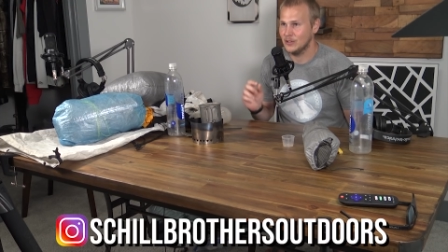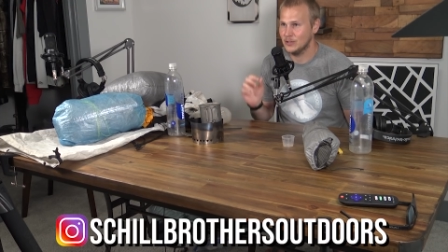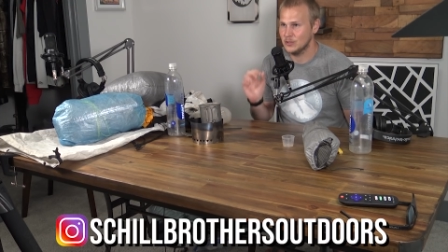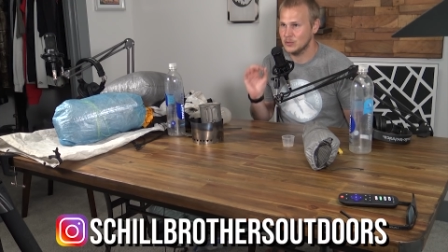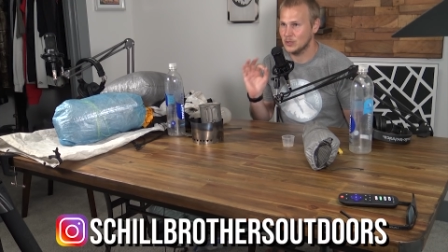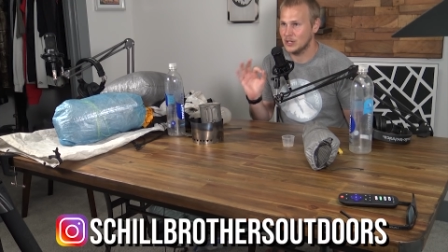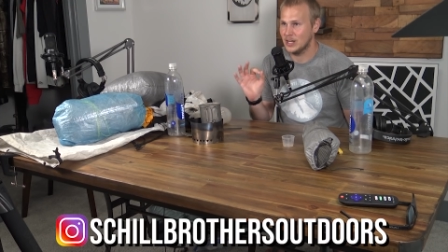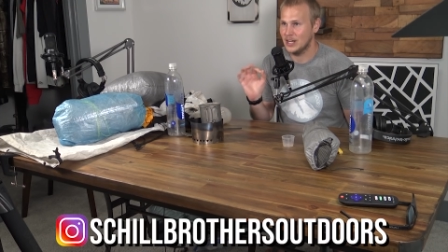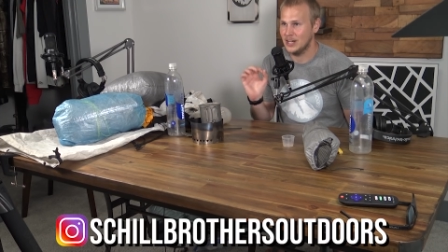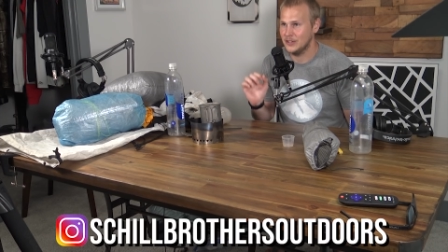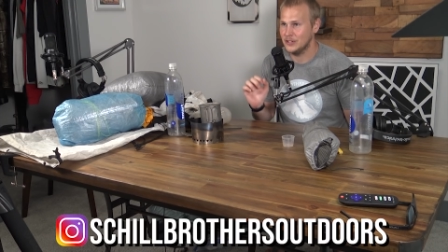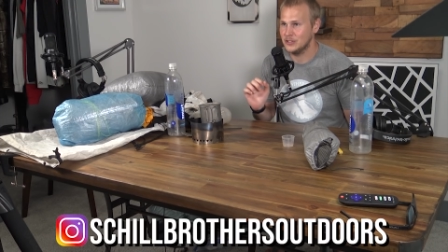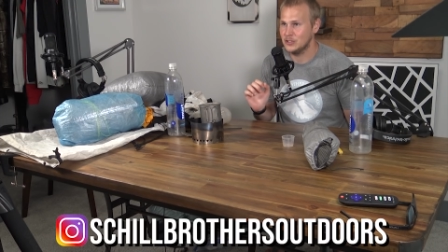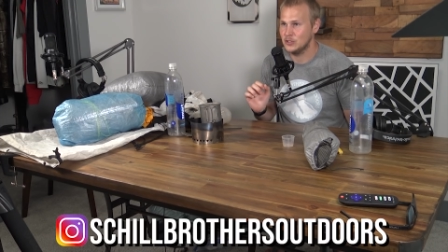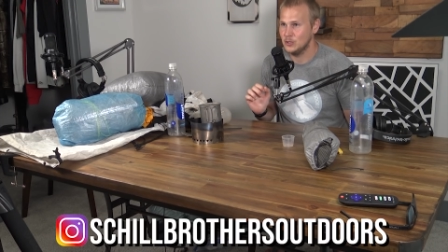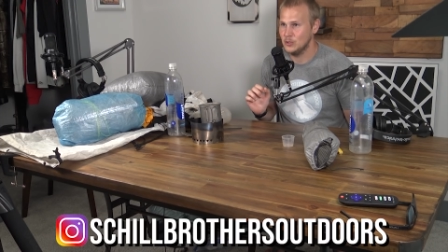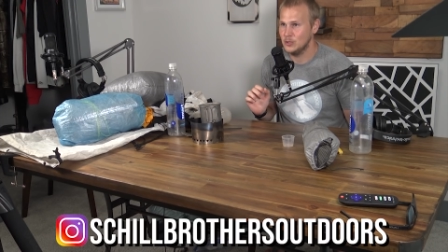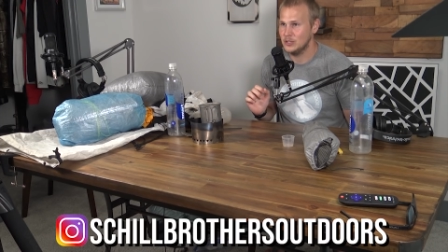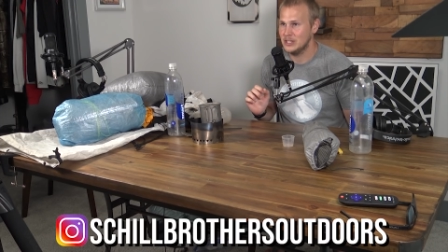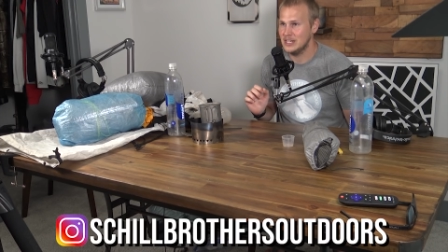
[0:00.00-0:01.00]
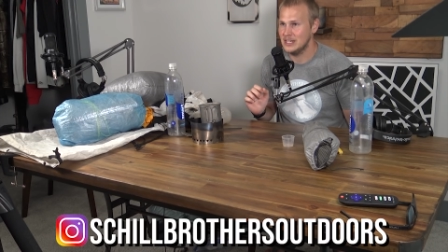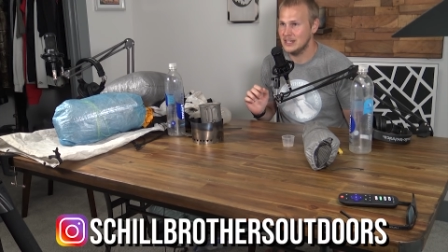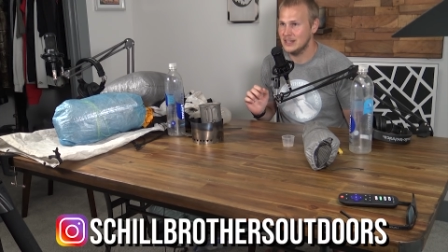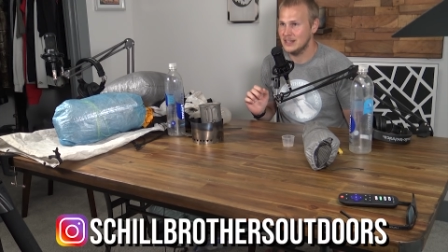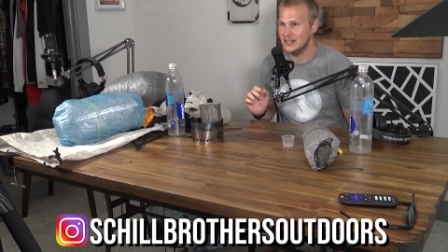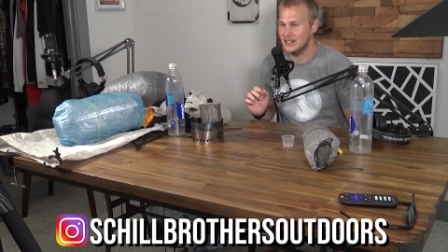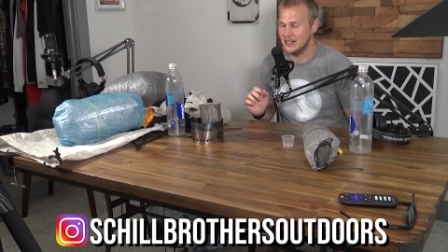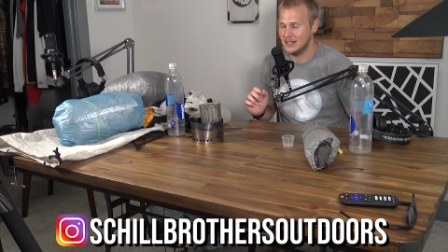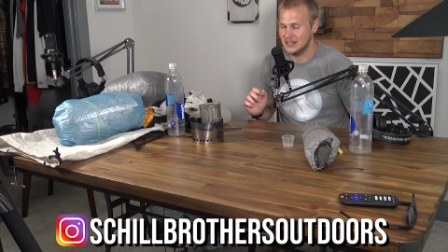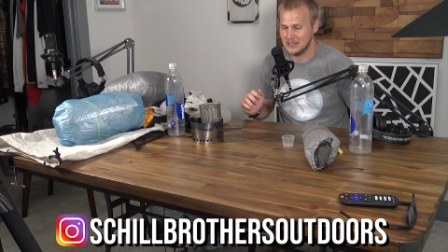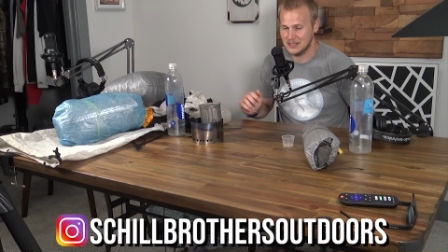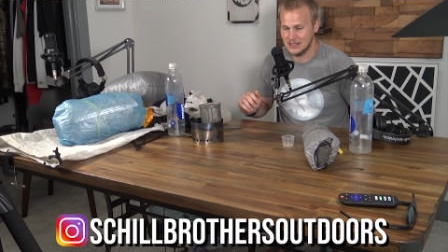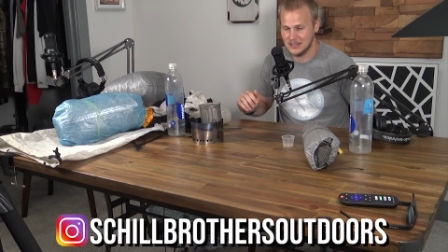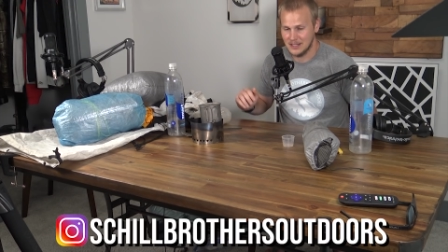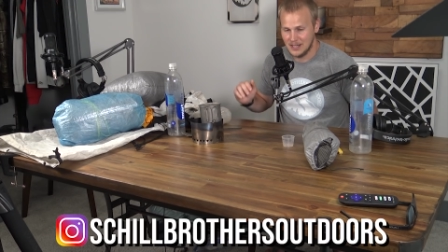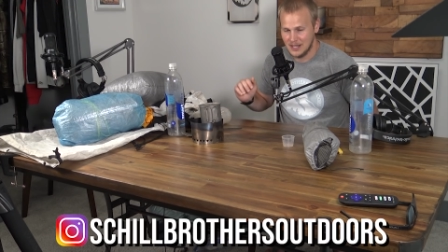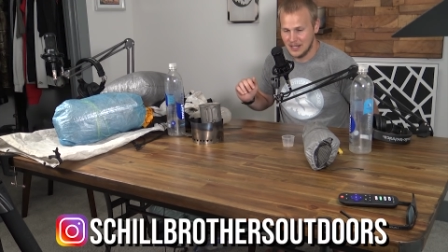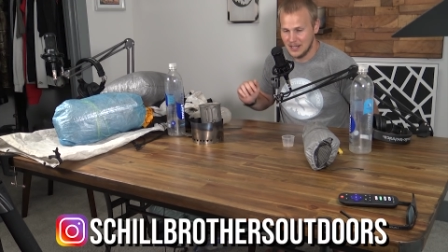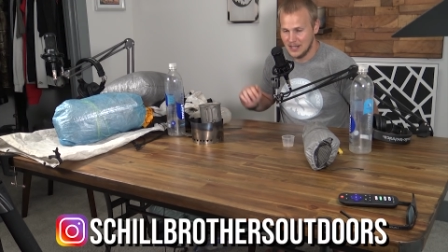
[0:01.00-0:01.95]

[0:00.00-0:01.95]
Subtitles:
Those were kind of the 2 key things.